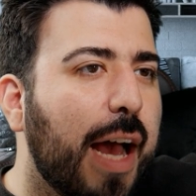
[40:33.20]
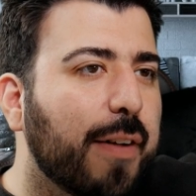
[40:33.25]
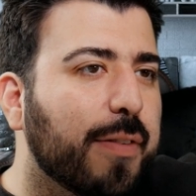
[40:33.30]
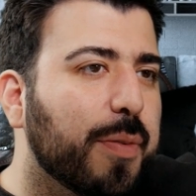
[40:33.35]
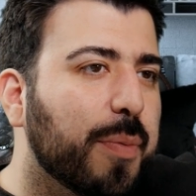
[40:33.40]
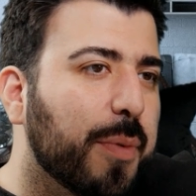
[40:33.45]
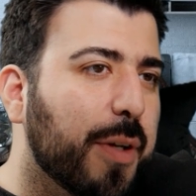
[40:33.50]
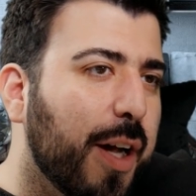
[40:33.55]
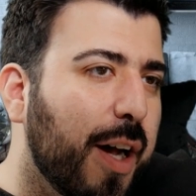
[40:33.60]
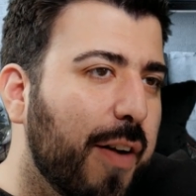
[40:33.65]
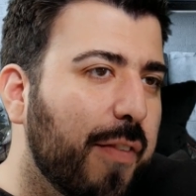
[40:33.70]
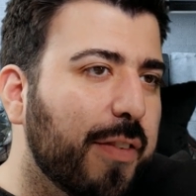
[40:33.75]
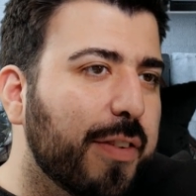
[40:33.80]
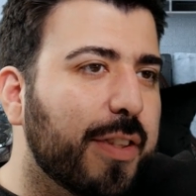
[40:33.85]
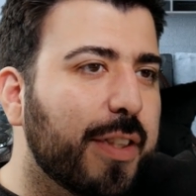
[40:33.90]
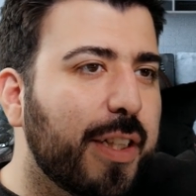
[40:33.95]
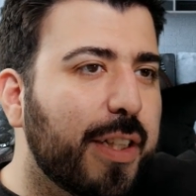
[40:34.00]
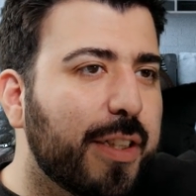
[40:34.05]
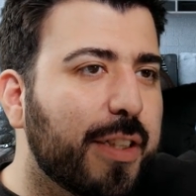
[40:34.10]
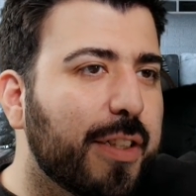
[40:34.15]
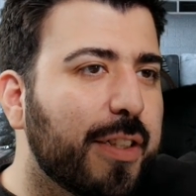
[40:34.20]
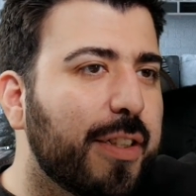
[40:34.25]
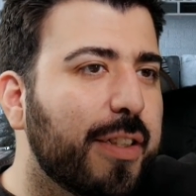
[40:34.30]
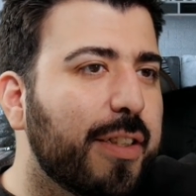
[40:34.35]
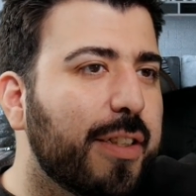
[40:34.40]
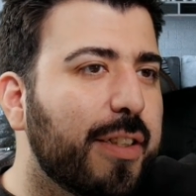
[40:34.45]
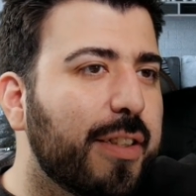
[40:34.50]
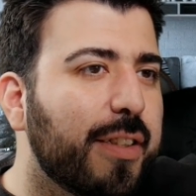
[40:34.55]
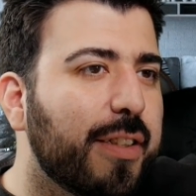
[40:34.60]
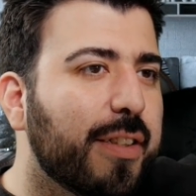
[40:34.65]
Have some
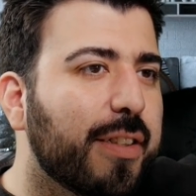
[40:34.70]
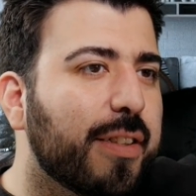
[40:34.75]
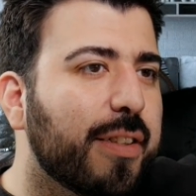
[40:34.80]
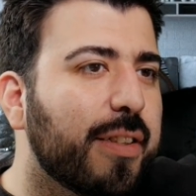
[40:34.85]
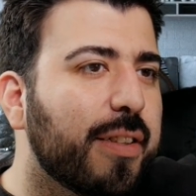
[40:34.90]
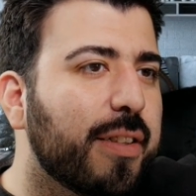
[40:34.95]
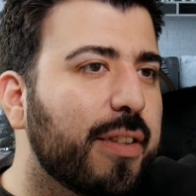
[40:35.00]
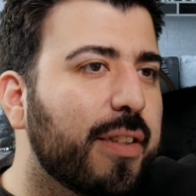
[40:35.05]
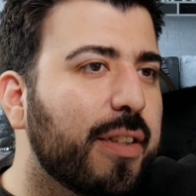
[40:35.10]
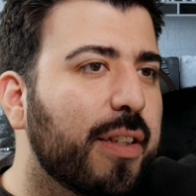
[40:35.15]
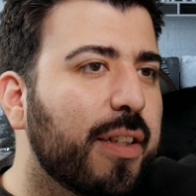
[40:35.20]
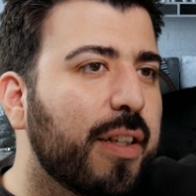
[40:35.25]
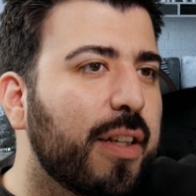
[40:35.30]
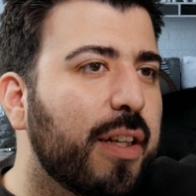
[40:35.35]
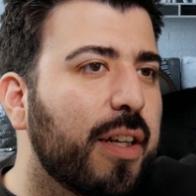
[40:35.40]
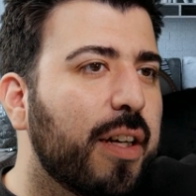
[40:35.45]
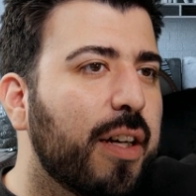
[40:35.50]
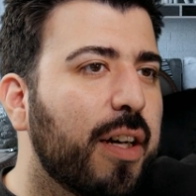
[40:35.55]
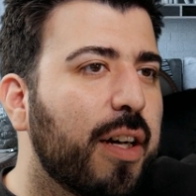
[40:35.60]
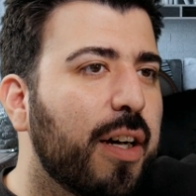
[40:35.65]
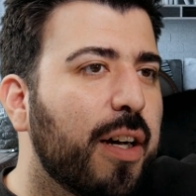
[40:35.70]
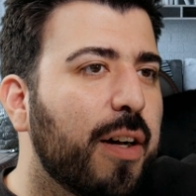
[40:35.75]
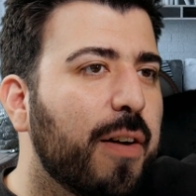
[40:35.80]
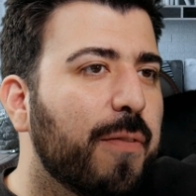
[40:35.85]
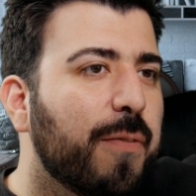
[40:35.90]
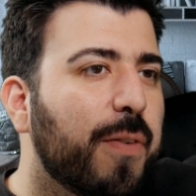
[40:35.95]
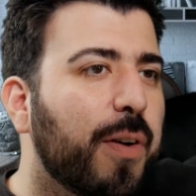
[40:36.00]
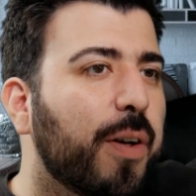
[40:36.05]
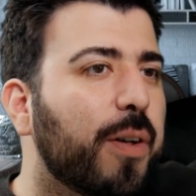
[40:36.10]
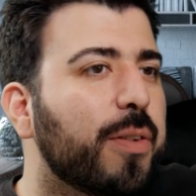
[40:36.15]
conversations.
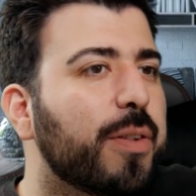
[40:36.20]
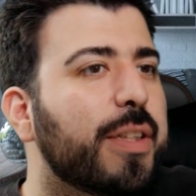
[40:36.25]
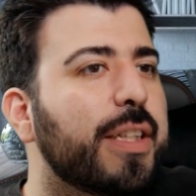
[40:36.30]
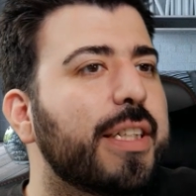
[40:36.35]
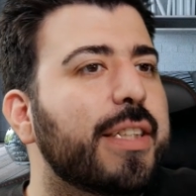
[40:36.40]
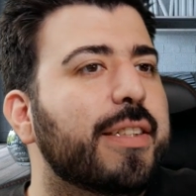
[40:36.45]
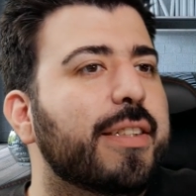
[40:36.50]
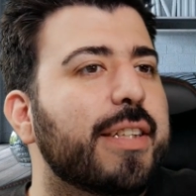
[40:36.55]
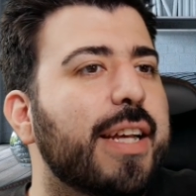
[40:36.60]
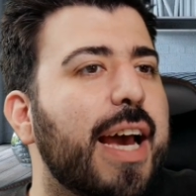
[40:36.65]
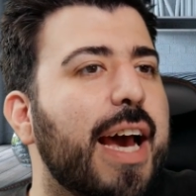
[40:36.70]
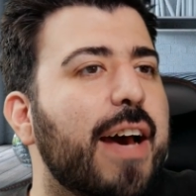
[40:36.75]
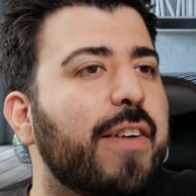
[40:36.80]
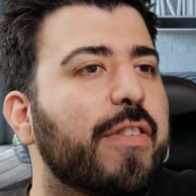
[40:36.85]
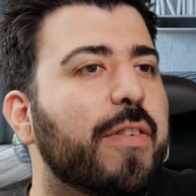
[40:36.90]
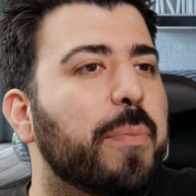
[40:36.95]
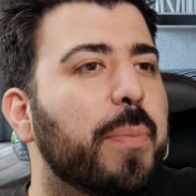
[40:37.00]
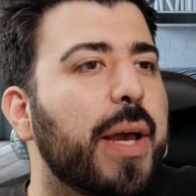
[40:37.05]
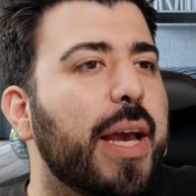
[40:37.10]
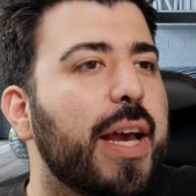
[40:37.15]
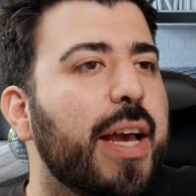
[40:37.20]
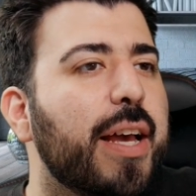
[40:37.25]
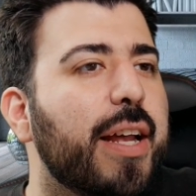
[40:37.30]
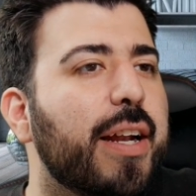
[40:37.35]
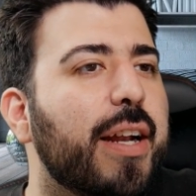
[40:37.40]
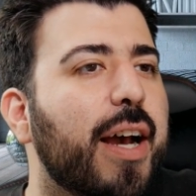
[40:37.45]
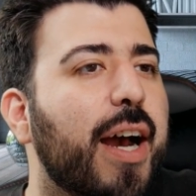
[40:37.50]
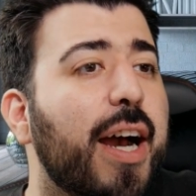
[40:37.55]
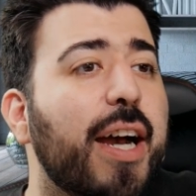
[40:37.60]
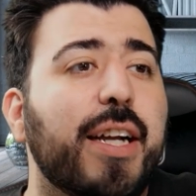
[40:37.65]
Fold needs to have a
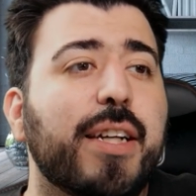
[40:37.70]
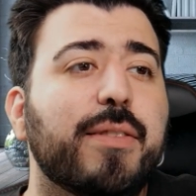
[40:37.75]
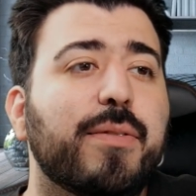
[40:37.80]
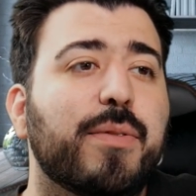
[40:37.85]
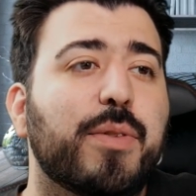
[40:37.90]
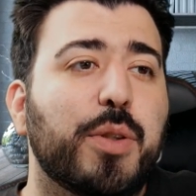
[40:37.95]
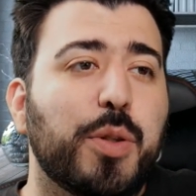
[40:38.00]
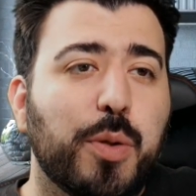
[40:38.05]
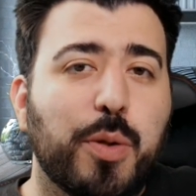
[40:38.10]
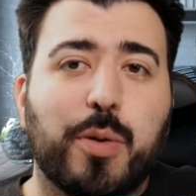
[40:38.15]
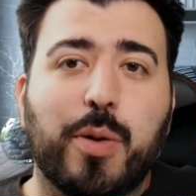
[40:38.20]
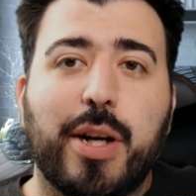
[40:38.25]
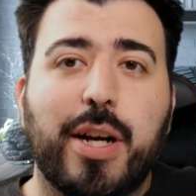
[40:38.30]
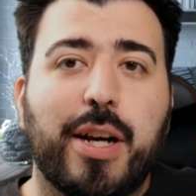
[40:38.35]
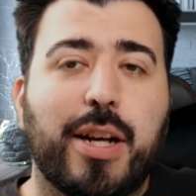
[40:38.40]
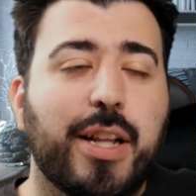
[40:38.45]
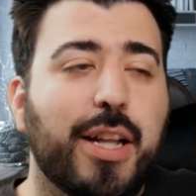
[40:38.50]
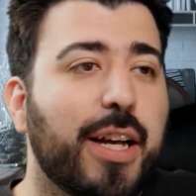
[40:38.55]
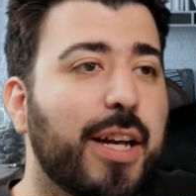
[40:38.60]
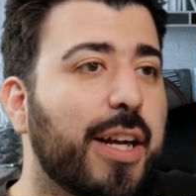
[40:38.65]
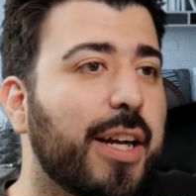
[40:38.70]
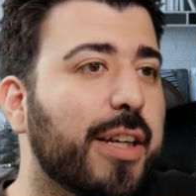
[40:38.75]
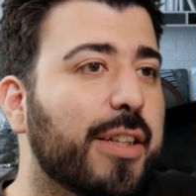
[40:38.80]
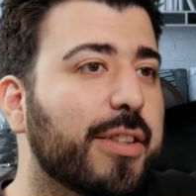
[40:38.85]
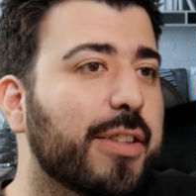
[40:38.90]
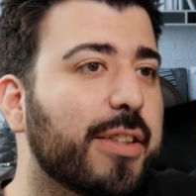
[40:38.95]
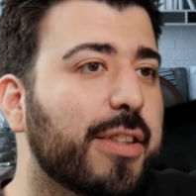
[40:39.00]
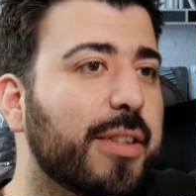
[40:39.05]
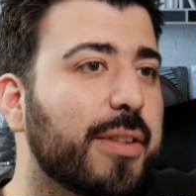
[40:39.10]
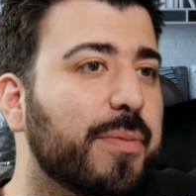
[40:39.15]
pen. I do agree on that,
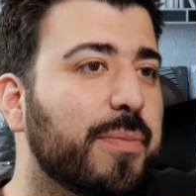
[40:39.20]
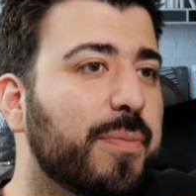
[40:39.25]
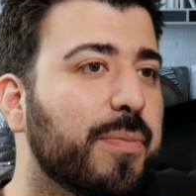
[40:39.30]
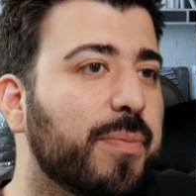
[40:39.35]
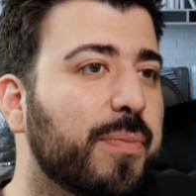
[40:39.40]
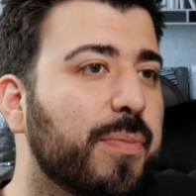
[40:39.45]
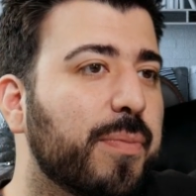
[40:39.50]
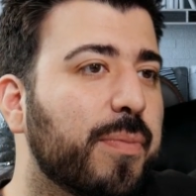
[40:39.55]
actually.